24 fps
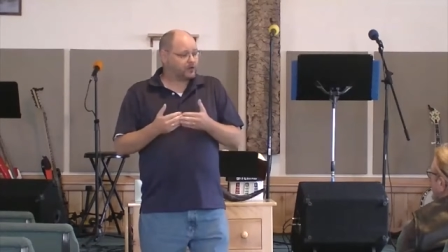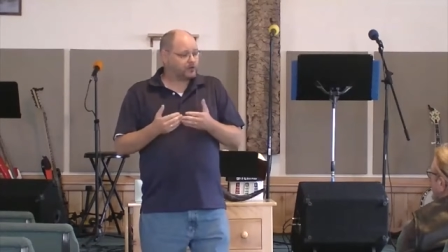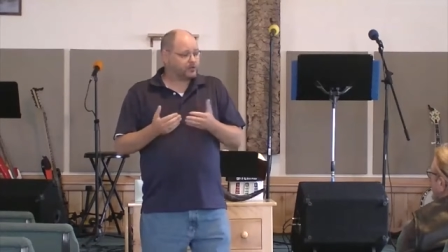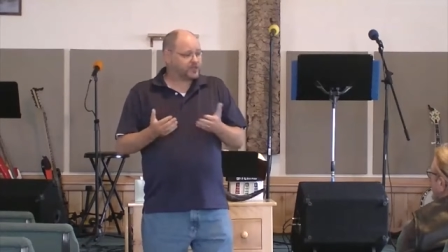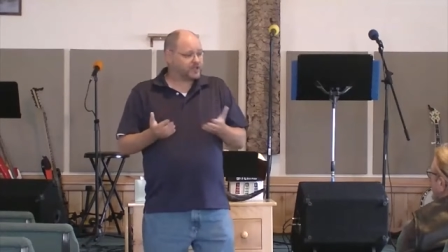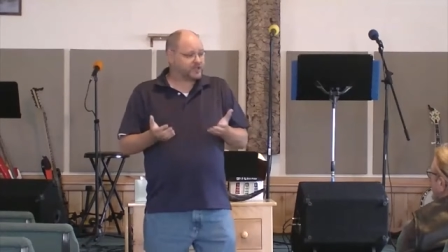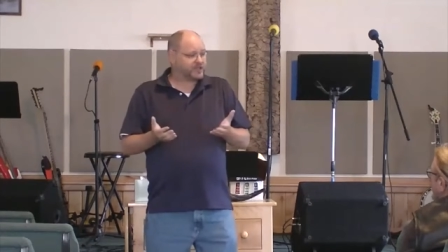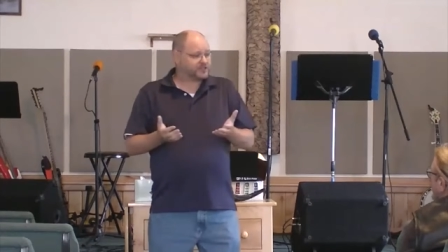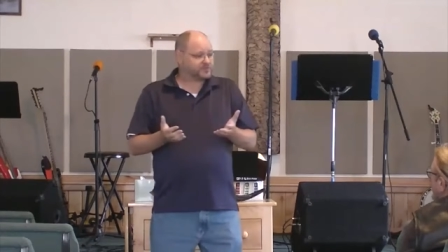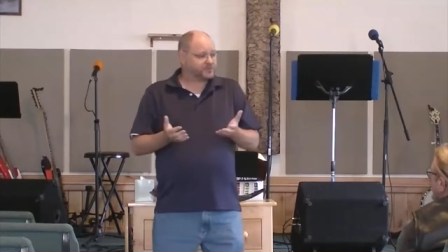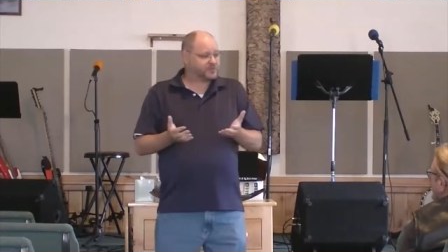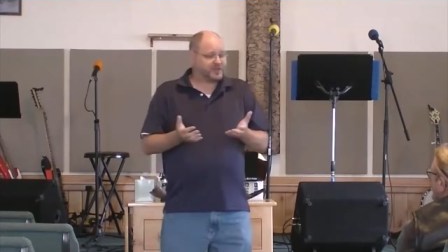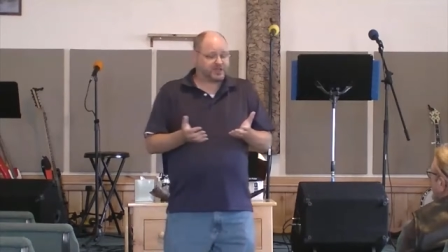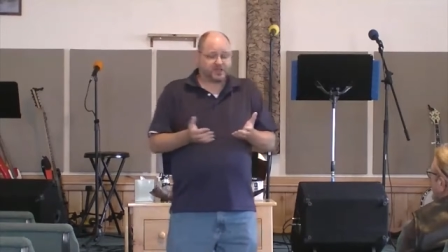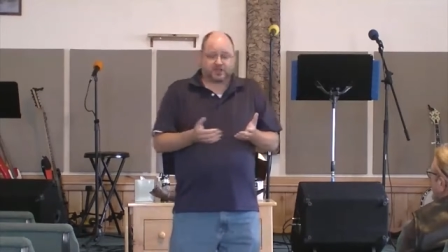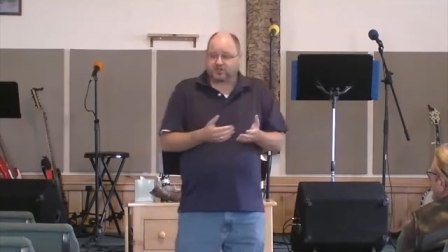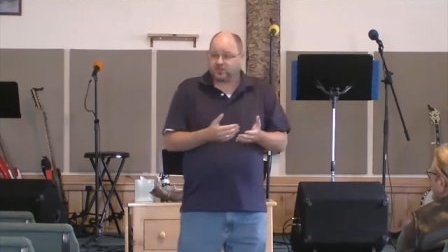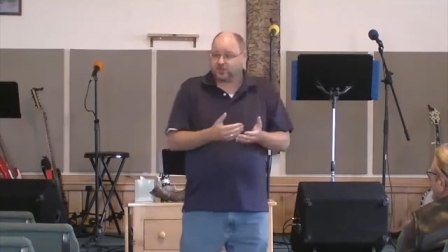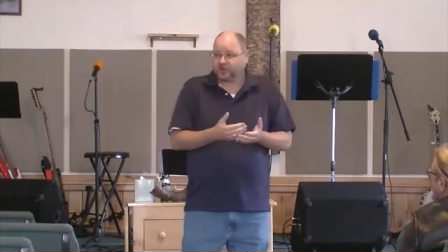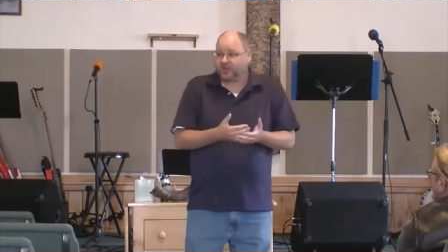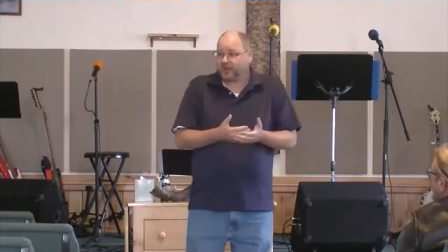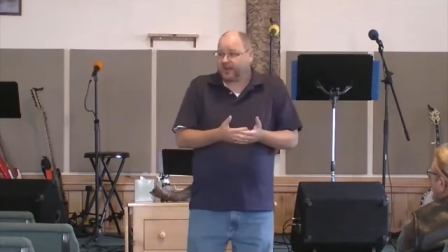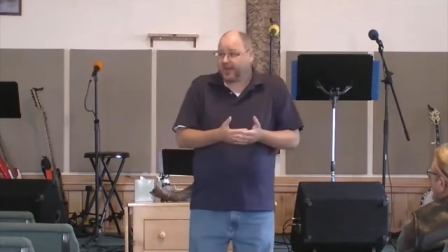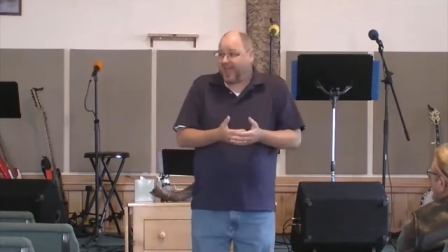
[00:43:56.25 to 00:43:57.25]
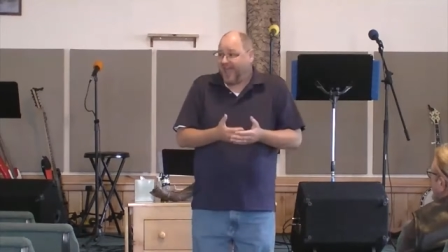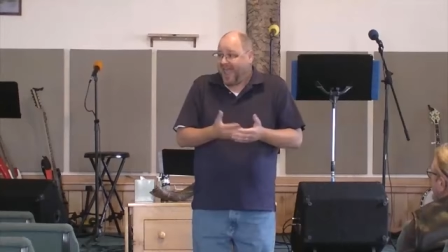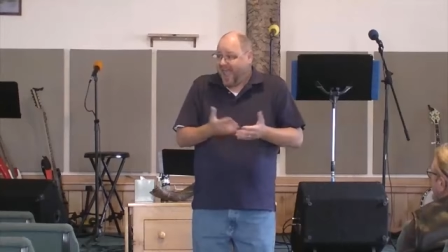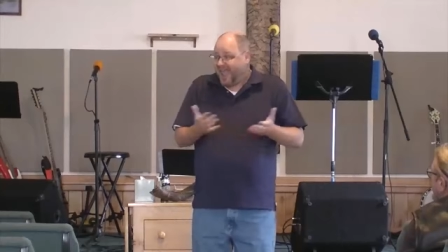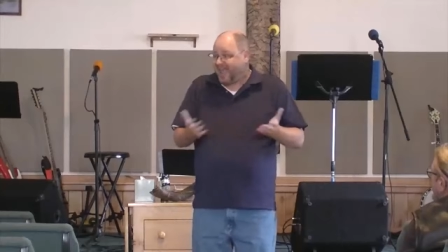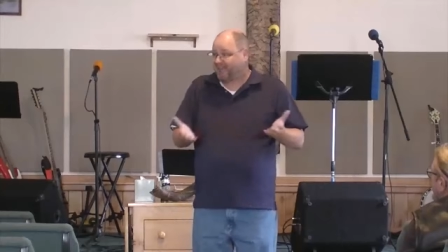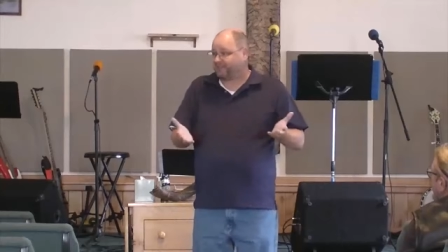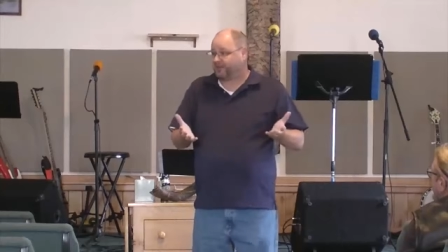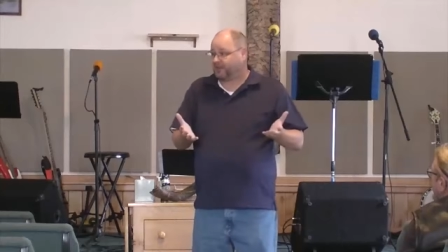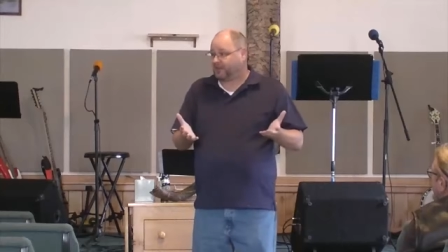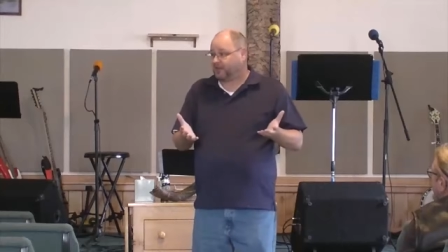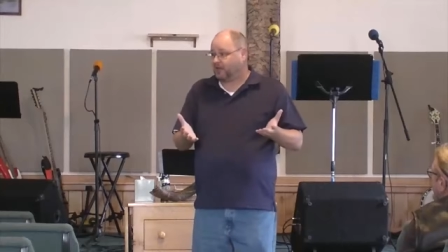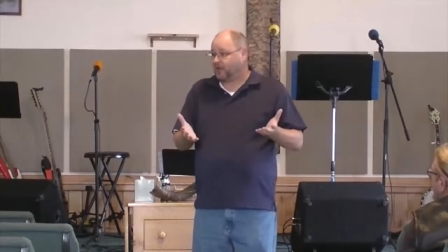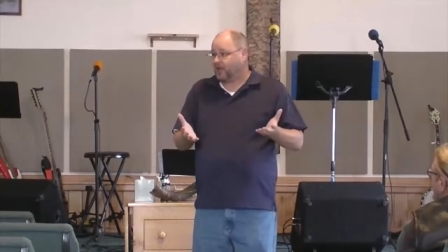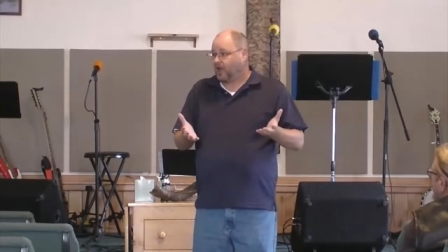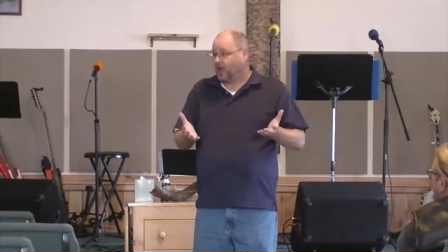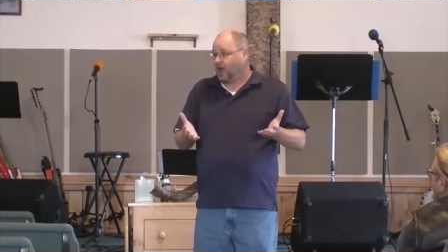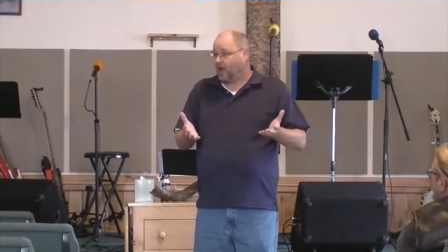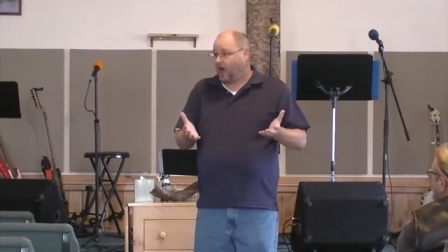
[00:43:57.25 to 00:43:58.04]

don't think it's because you're going to have it.